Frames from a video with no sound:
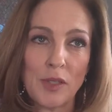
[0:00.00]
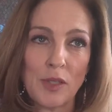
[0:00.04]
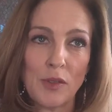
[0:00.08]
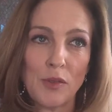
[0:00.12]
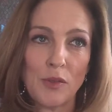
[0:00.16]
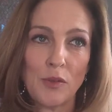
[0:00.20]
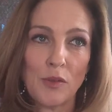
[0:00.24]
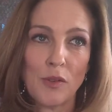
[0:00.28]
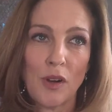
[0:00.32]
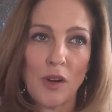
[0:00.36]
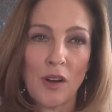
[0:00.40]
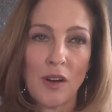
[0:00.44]

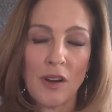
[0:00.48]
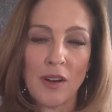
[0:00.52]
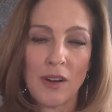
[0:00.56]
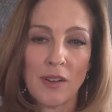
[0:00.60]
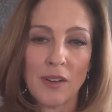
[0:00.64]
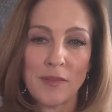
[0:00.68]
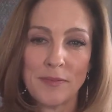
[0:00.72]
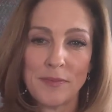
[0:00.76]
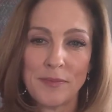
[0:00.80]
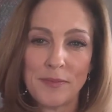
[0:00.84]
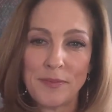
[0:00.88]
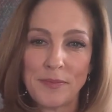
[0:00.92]
who
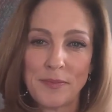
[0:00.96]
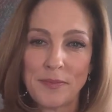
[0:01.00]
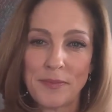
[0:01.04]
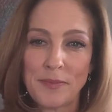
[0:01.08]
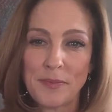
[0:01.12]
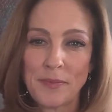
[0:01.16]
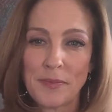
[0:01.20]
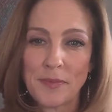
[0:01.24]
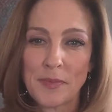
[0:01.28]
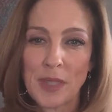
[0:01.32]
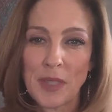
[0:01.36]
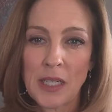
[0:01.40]
are
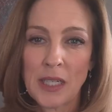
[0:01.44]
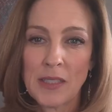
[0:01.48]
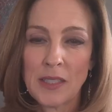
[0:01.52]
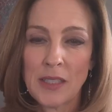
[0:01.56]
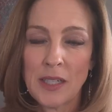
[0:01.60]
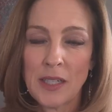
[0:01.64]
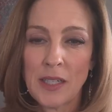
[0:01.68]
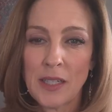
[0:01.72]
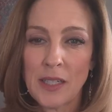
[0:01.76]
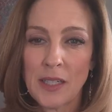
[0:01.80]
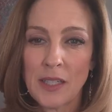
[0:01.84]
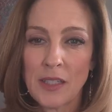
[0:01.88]

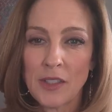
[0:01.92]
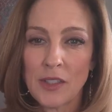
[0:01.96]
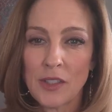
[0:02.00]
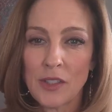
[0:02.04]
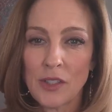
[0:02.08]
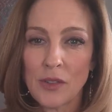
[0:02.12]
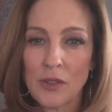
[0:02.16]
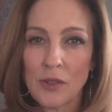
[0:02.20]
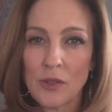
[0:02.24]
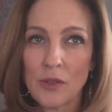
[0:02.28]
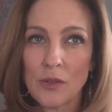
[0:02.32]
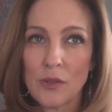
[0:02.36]
attending
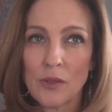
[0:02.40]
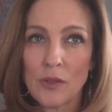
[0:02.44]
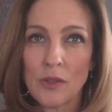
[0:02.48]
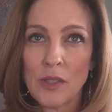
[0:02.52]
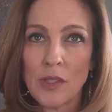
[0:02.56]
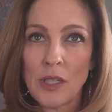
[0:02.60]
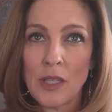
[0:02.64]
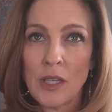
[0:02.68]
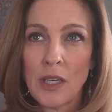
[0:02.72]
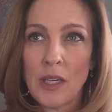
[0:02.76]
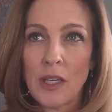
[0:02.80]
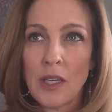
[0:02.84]
to
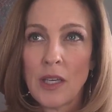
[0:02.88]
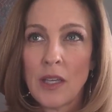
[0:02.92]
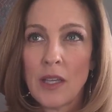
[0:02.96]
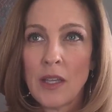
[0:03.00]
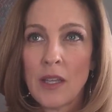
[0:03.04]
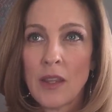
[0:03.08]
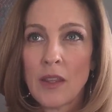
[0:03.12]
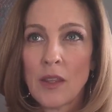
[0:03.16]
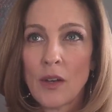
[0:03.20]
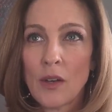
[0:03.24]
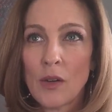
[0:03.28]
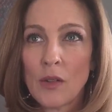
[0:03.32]

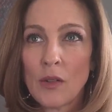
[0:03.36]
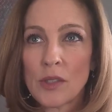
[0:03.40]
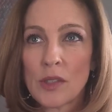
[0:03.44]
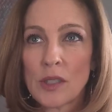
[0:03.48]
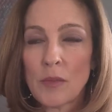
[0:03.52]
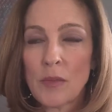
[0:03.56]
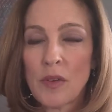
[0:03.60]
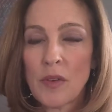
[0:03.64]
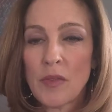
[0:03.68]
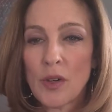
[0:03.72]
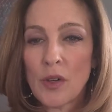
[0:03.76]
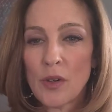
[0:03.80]
the whole,
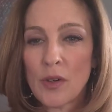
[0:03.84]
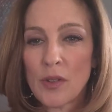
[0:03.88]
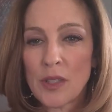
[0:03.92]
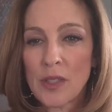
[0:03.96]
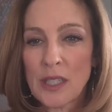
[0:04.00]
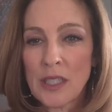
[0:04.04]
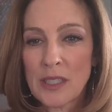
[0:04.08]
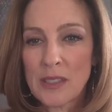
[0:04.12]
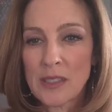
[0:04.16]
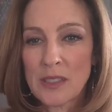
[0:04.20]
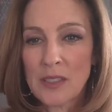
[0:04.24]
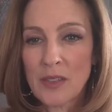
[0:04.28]
some of the
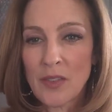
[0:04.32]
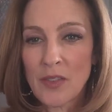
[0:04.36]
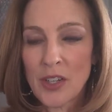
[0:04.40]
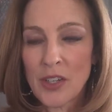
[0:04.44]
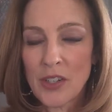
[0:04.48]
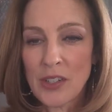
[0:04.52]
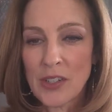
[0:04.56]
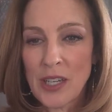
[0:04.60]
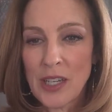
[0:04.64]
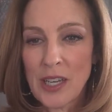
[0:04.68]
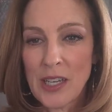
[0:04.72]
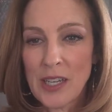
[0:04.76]
holiest of
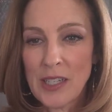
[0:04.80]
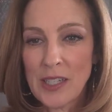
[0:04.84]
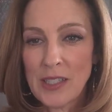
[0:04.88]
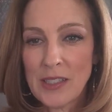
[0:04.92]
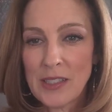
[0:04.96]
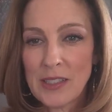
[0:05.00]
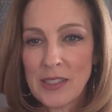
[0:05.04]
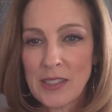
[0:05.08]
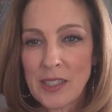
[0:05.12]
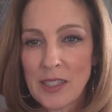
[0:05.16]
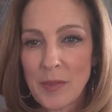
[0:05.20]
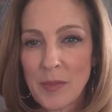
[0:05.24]
their
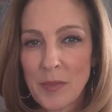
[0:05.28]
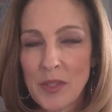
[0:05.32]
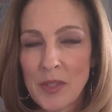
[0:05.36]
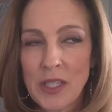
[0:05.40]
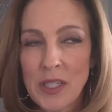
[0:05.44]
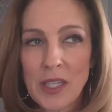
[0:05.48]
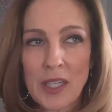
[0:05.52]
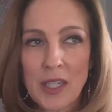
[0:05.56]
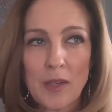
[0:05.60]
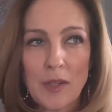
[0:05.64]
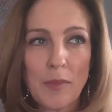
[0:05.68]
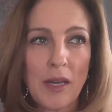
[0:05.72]
days. And I'm
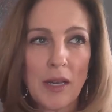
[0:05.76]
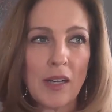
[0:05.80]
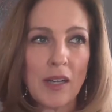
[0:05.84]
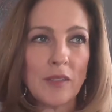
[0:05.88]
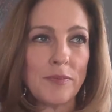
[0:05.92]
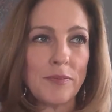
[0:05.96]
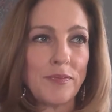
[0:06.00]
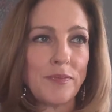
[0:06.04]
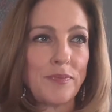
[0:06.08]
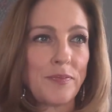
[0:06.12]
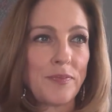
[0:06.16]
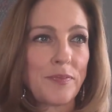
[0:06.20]
thinking
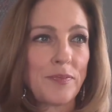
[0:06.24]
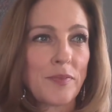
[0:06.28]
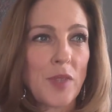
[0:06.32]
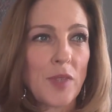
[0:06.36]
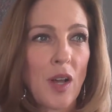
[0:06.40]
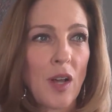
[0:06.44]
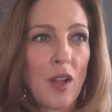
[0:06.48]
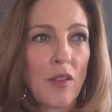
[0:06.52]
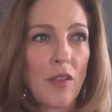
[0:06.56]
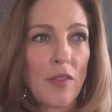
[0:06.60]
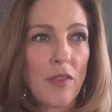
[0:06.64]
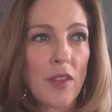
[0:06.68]
about
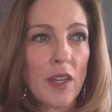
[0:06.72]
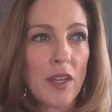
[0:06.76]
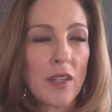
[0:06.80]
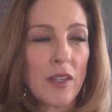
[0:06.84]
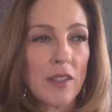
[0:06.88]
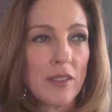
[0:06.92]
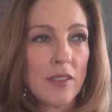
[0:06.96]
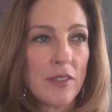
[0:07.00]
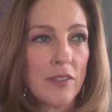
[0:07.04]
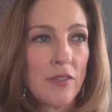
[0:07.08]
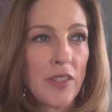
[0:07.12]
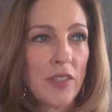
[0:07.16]
all the
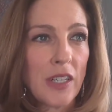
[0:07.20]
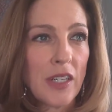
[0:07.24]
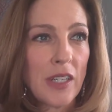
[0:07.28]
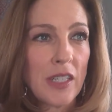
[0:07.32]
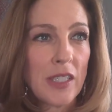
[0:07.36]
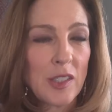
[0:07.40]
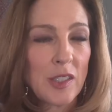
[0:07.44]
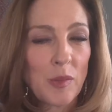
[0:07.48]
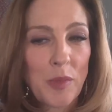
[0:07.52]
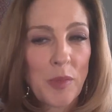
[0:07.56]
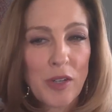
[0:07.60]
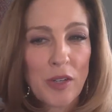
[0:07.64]

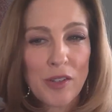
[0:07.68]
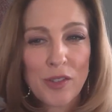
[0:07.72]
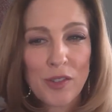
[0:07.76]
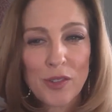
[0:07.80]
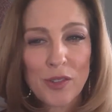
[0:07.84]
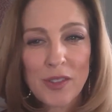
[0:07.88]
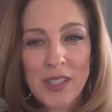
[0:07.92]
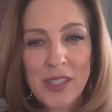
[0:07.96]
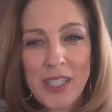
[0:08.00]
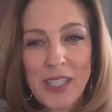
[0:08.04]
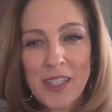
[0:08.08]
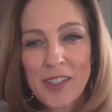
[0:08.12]
various
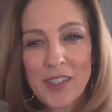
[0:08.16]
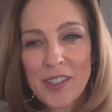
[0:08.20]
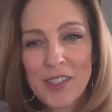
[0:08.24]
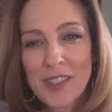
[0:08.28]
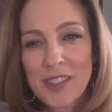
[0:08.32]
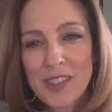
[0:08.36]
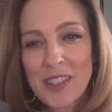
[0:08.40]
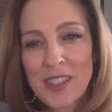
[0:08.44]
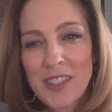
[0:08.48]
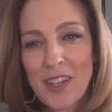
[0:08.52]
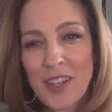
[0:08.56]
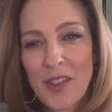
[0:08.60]
spiritual
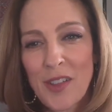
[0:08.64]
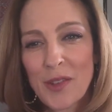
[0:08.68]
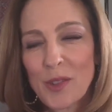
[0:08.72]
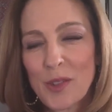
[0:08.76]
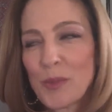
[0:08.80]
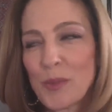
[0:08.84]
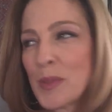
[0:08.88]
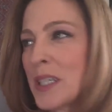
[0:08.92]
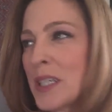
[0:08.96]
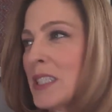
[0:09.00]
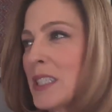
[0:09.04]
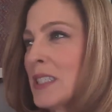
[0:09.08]
leaders in all
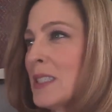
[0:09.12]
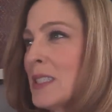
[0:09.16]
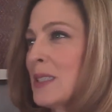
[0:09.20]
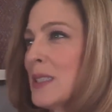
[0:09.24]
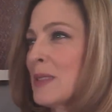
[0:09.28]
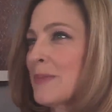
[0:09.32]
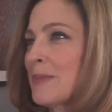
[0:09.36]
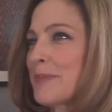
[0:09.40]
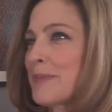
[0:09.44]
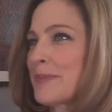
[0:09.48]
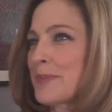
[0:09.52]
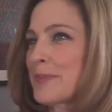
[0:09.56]
those
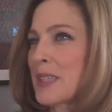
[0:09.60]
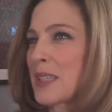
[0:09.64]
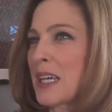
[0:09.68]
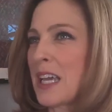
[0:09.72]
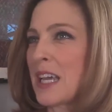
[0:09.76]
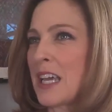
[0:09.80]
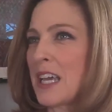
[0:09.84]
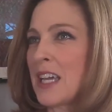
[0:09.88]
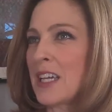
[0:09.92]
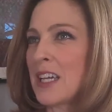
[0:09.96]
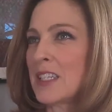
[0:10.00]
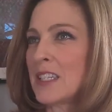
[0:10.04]
places
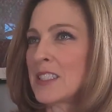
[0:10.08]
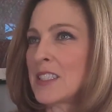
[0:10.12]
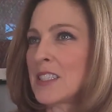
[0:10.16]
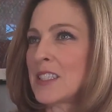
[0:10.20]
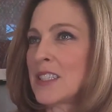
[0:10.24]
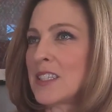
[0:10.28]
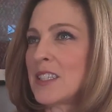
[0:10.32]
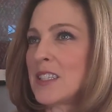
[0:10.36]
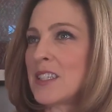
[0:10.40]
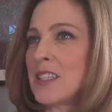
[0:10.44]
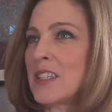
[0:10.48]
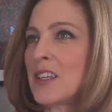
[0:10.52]
and
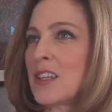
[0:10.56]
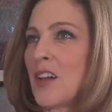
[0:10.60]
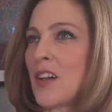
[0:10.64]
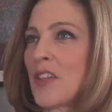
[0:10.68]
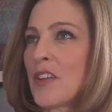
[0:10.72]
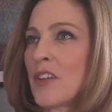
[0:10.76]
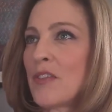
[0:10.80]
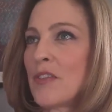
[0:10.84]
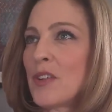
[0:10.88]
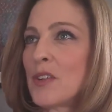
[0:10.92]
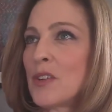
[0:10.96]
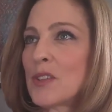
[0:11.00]
all
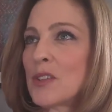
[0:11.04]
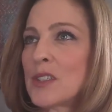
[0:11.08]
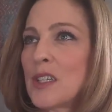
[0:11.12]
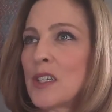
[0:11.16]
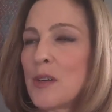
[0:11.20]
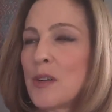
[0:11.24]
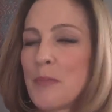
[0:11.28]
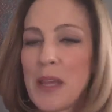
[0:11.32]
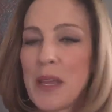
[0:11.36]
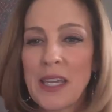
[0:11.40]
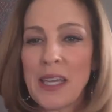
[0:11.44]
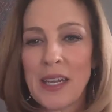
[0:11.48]
the folks that
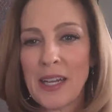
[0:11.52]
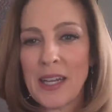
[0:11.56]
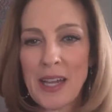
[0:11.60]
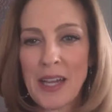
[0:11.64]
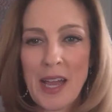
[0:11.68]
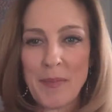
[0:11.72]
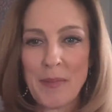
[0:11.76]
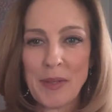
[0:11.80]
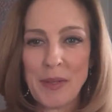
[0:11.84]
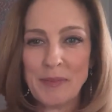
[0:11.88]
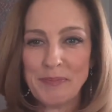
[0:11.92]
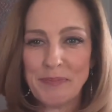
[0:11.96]
are making it
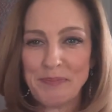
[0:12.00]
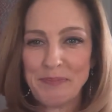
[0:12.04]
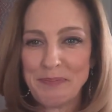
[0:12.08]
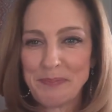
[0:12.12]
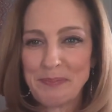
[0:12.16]
happen.